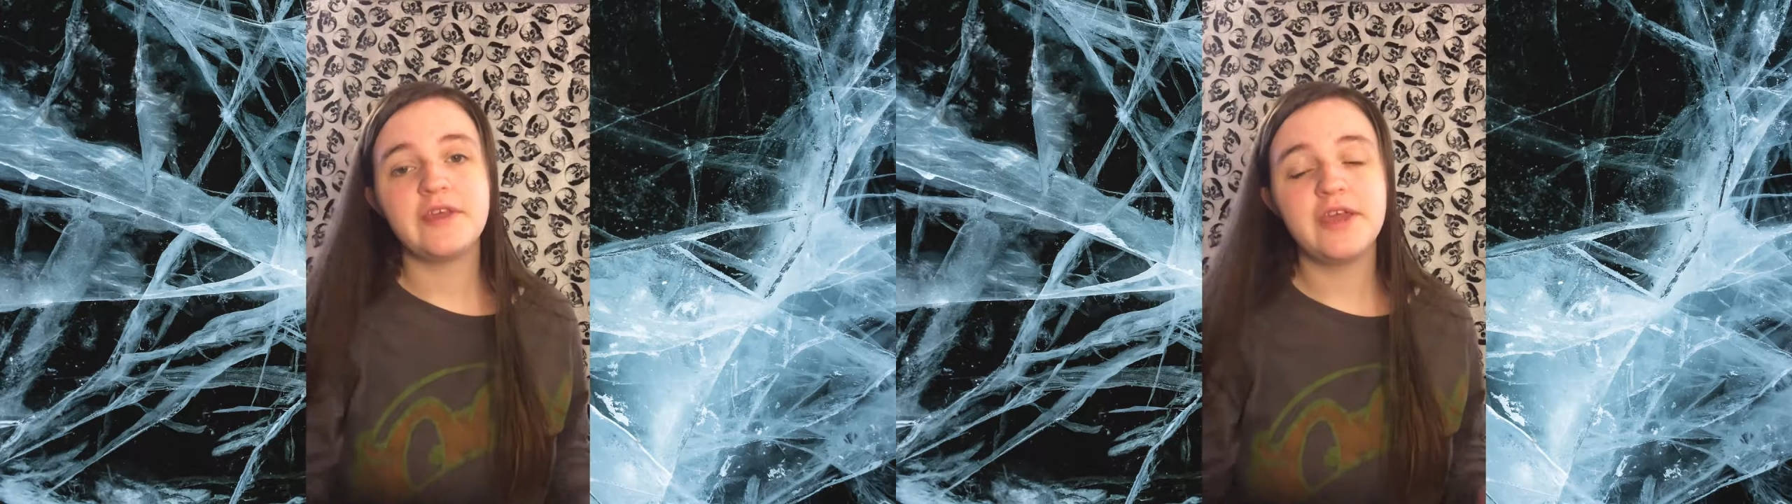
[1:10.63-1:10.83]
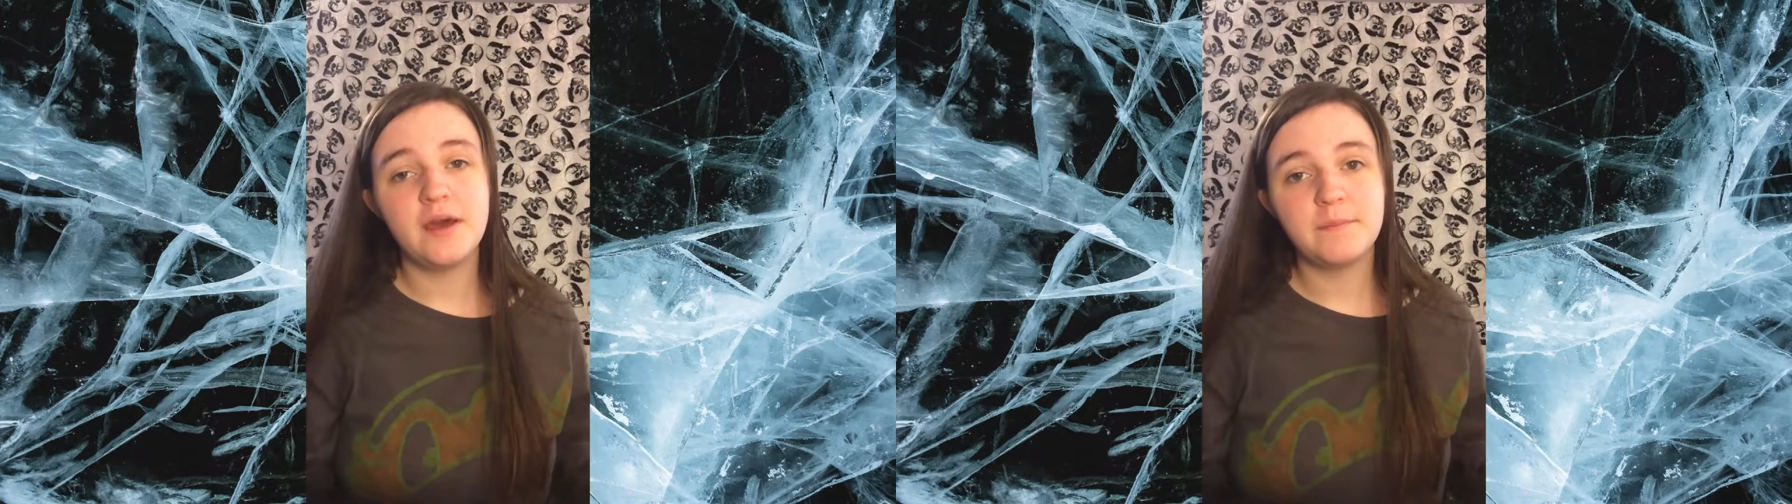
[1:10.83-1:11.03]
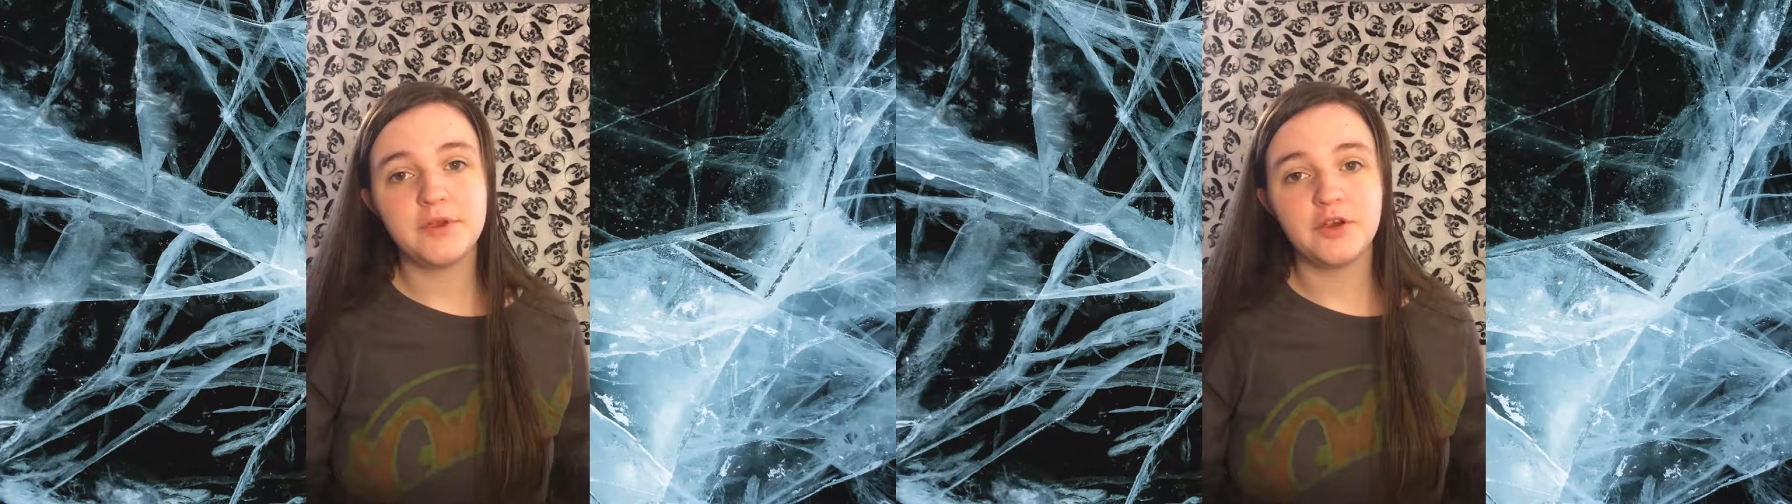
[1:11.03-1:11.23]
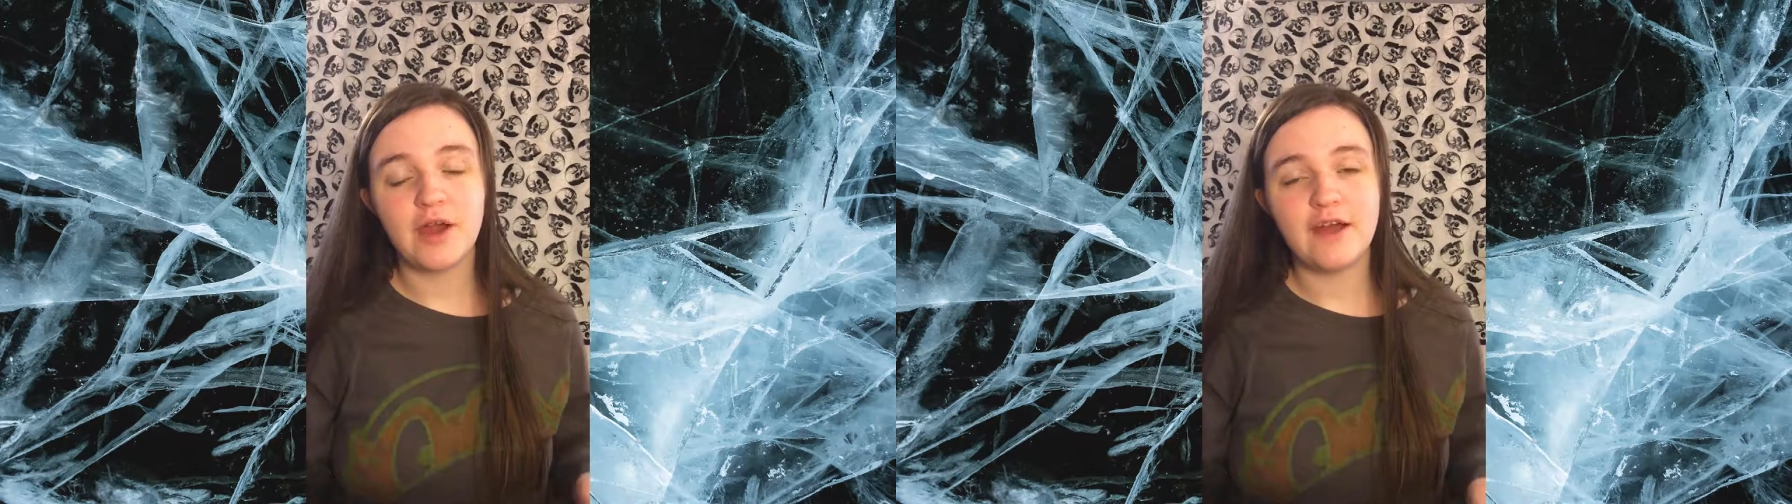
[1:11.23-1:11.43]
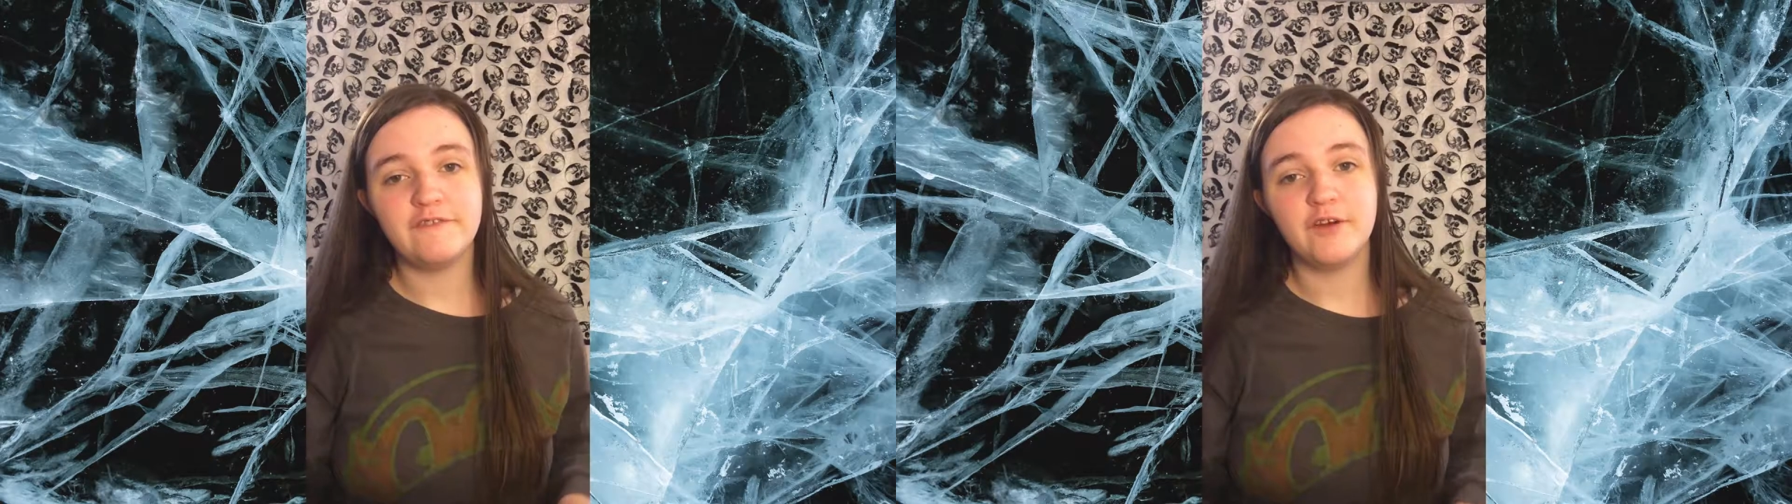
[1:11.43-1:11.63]
heat up your
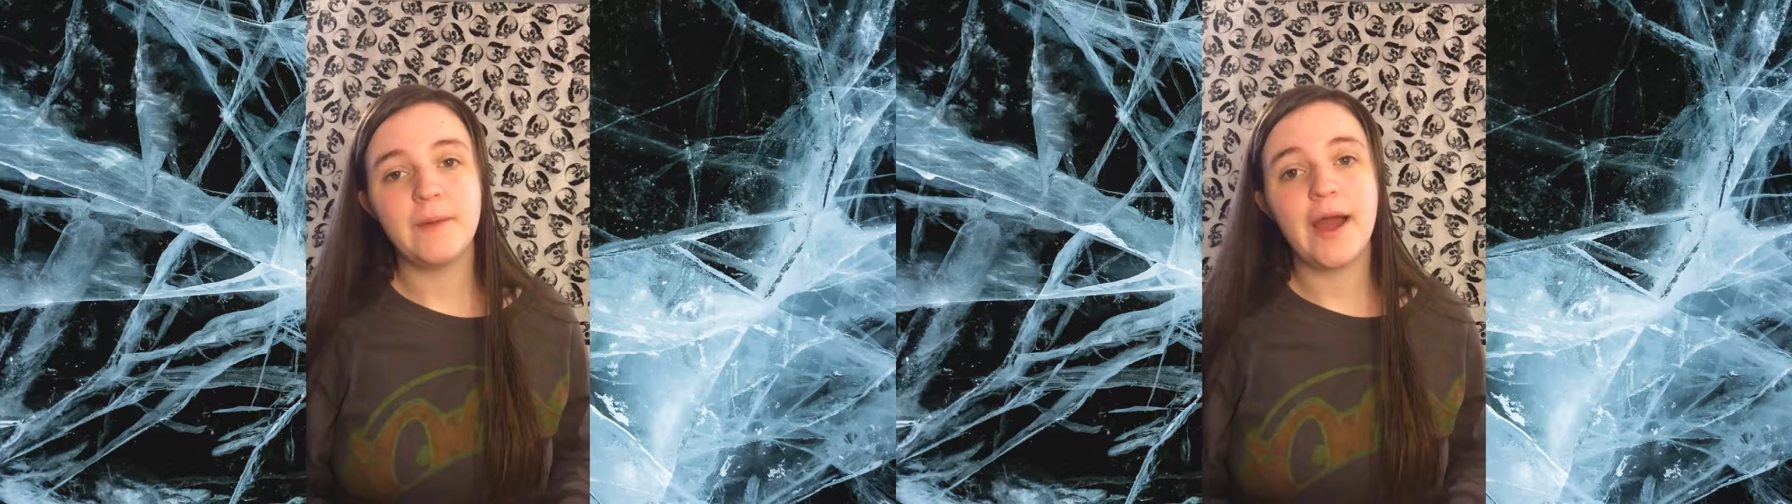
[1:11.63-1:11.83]
craft foam.